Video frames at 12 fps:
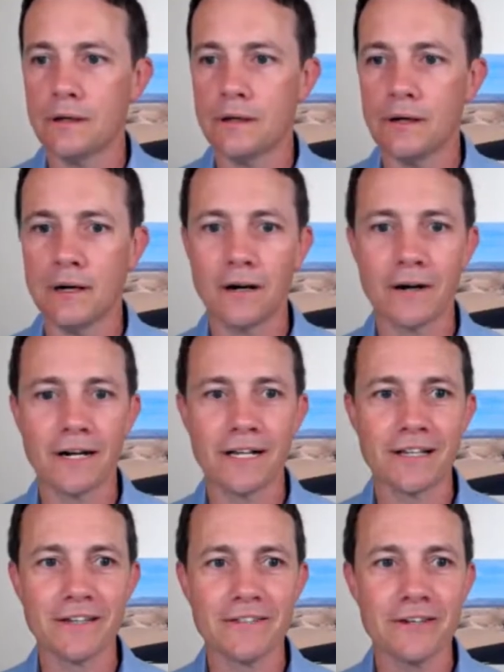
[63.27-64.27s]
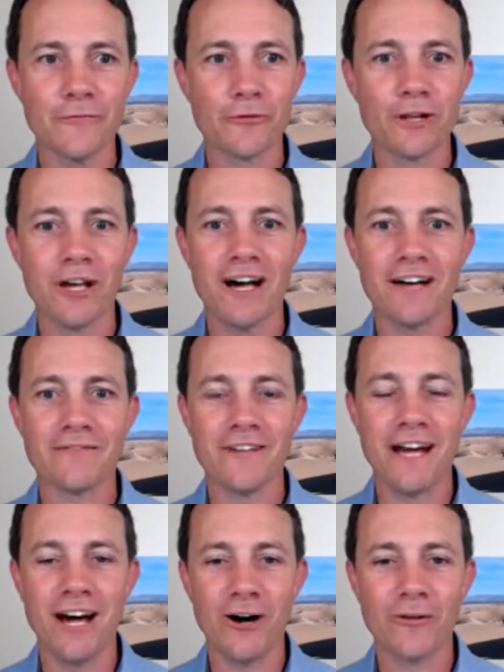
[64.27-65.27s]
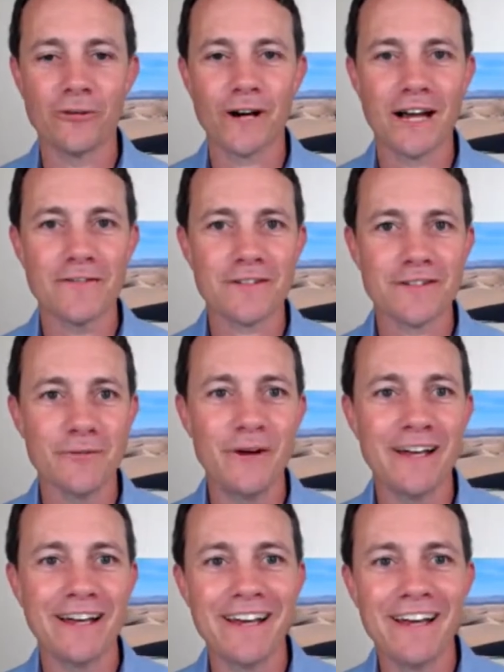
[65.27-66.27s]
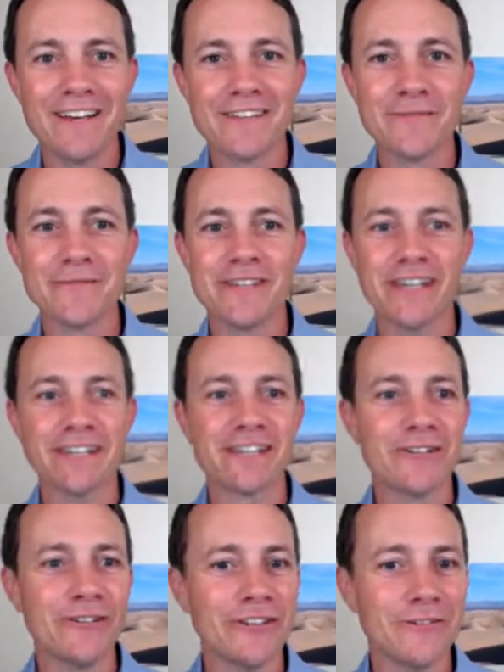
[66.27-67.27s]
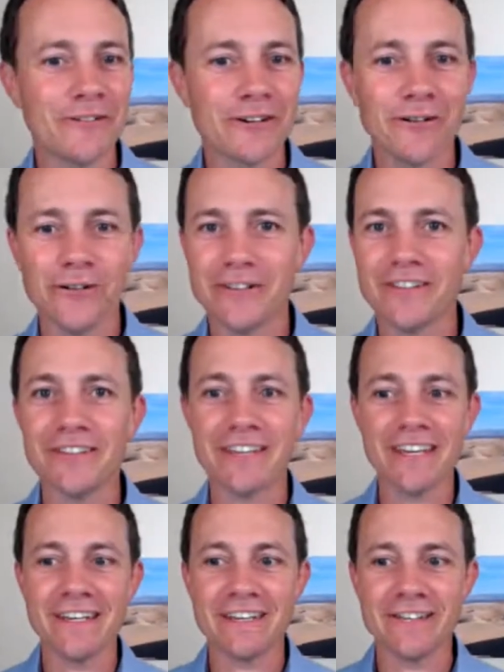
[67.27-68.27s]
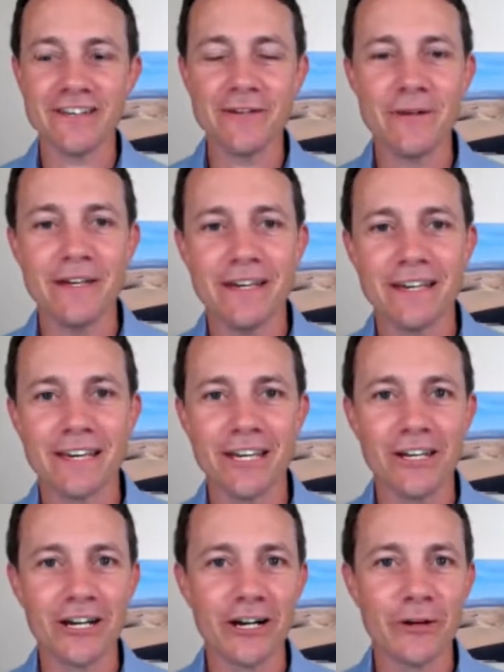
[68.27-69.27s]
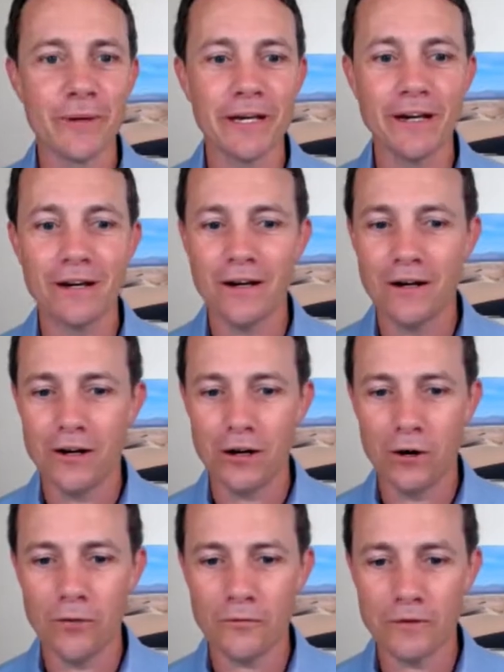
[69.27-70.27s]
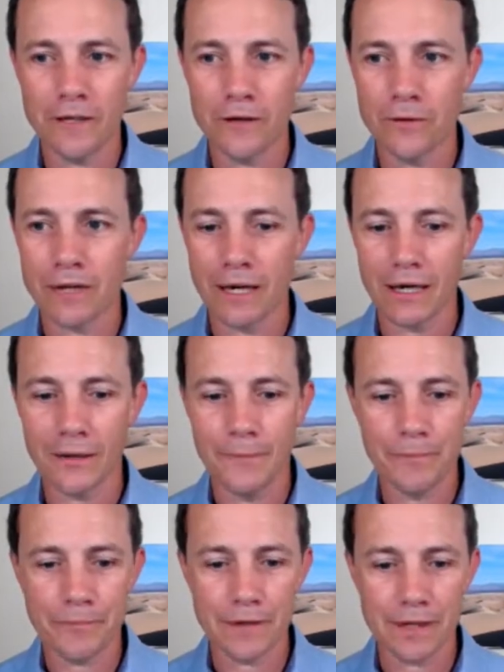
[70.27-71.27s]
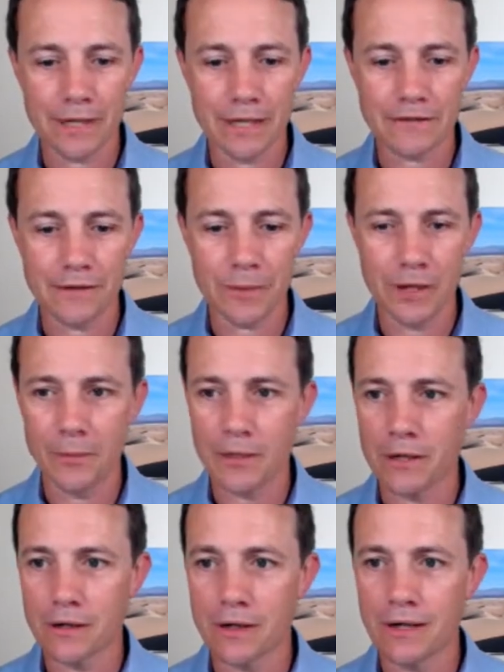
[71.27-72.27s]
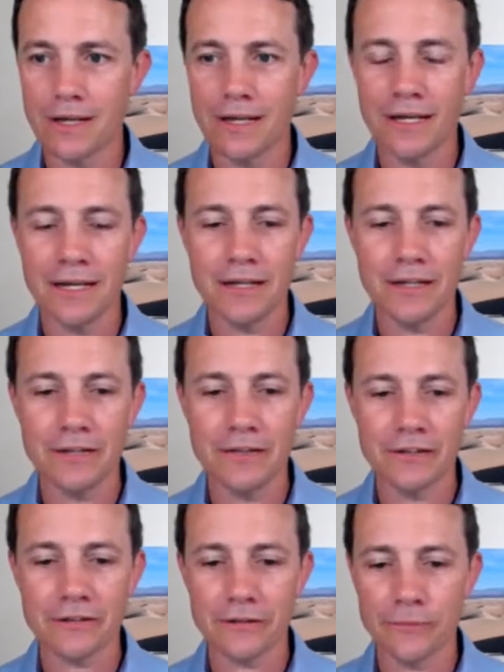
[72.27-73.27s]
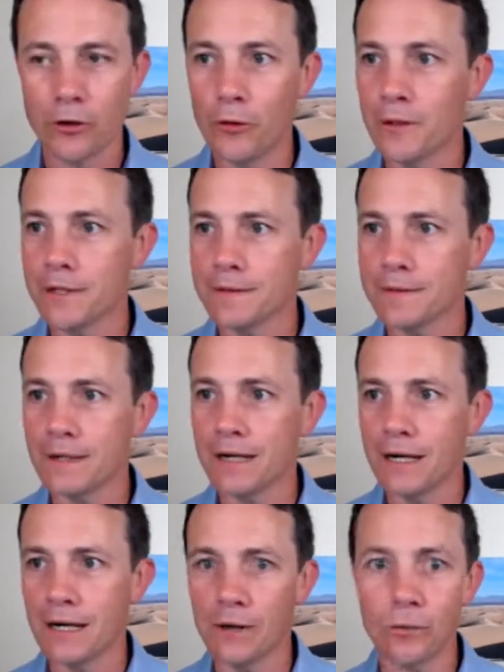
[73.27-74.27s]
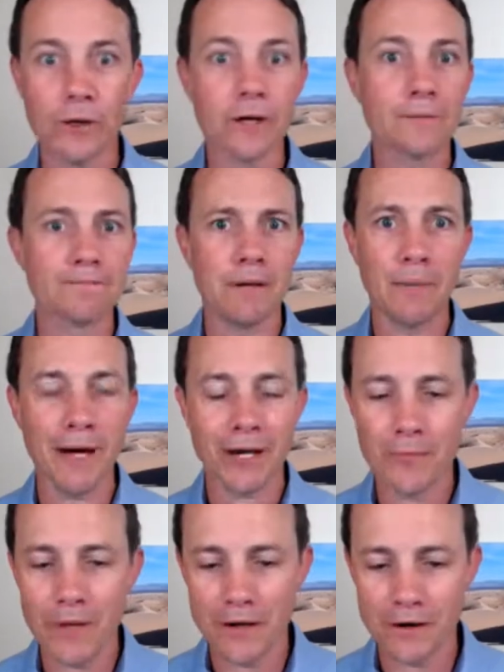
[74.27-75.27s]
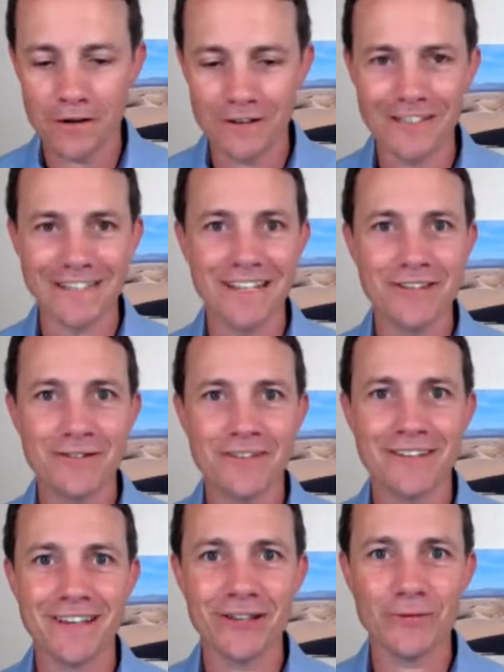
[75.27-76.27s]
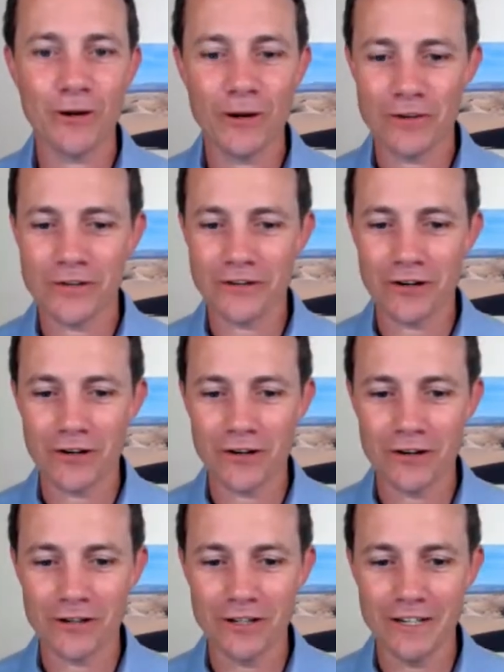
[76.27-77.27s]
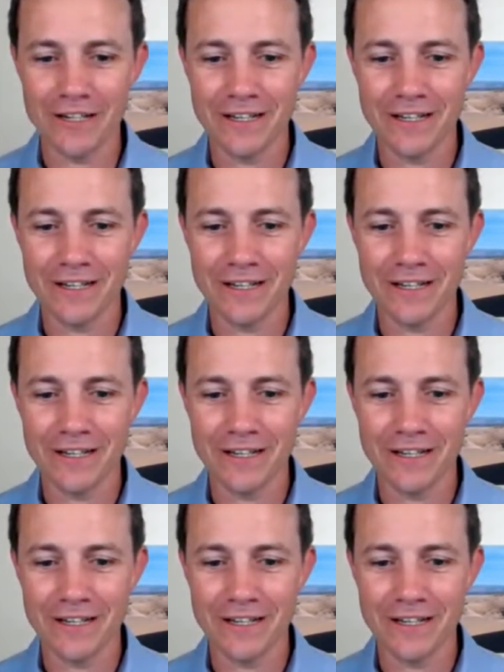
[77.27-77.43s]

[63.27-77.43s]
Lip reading: All right, let's see if we're live now. We're having some technical difficulties. Can you see me? Can you hear me? Hopefully okay. I'm going to get something up here in just a moment. We're about a minute early. That's why we start early,